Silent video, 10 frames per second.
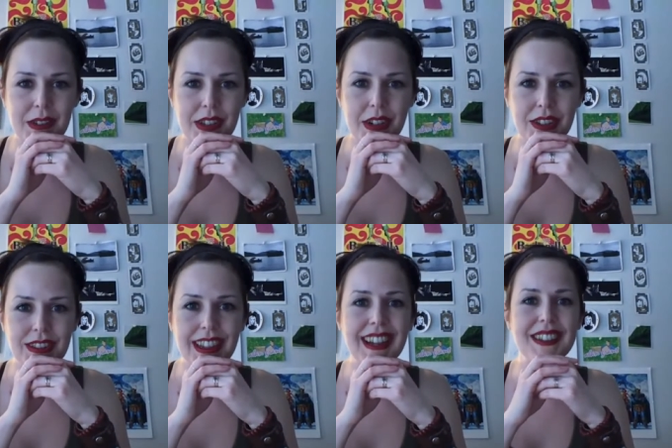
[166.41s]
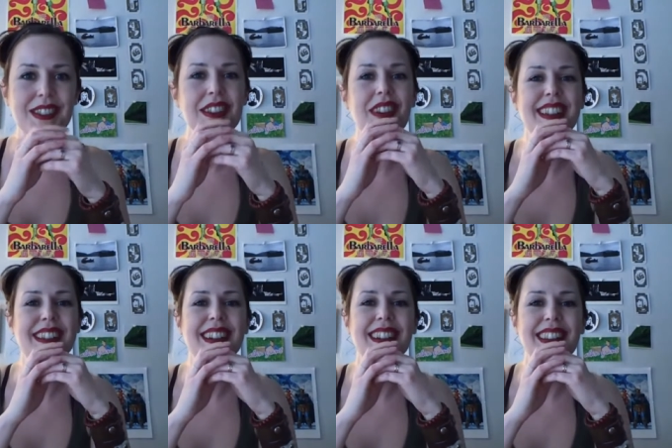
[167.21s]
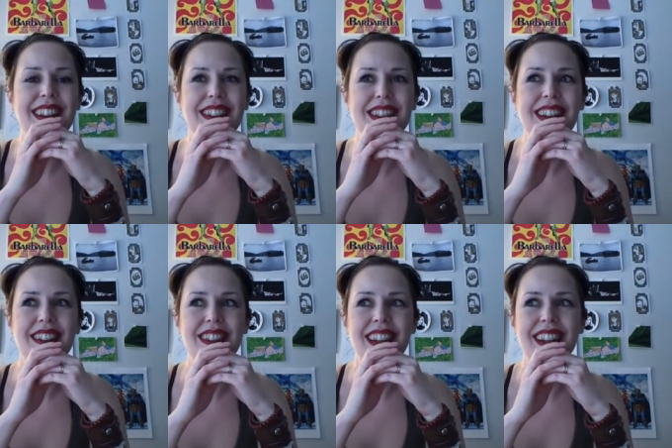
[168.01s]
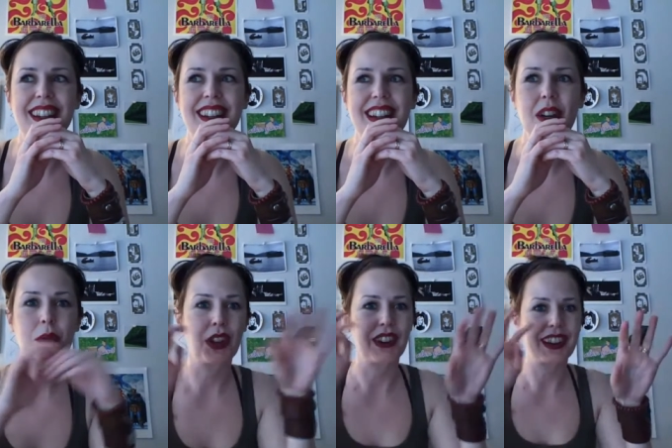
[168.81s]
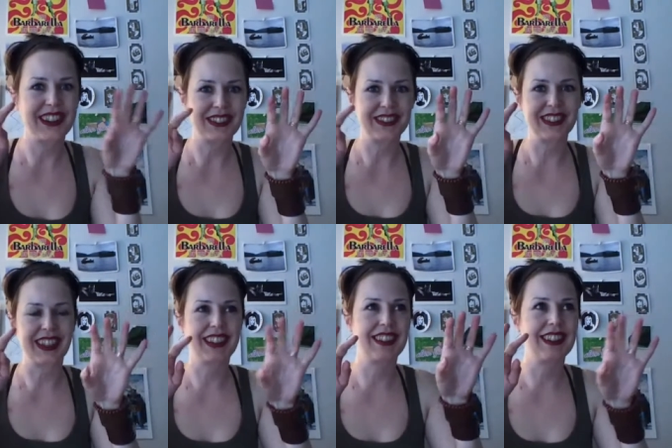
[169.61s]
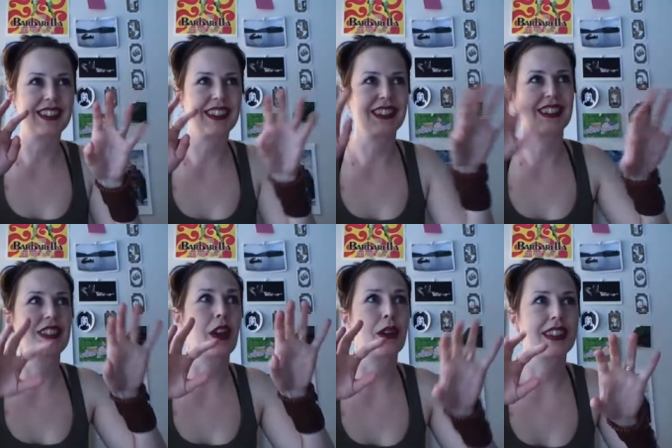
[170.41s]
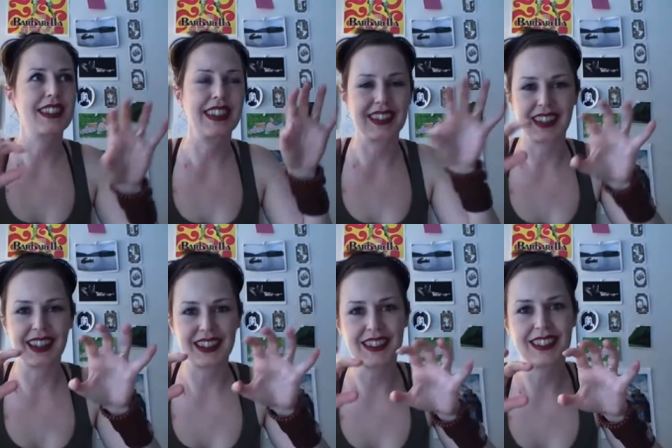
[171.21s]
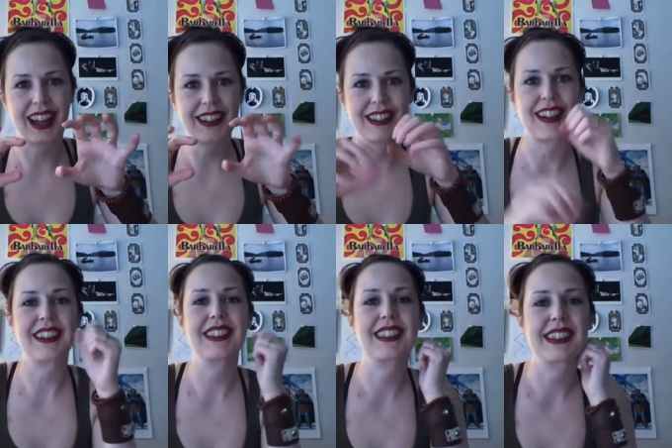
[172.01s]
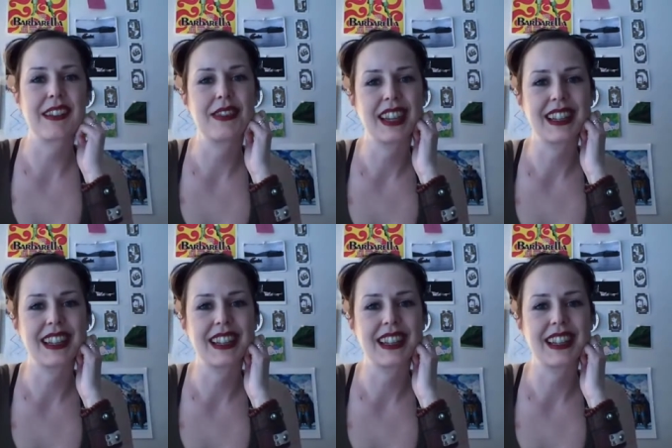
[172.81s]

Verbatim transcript: So yeah, it's really fascinating that it was kind of like we all kind of like noticed it and like latched on at the same thing.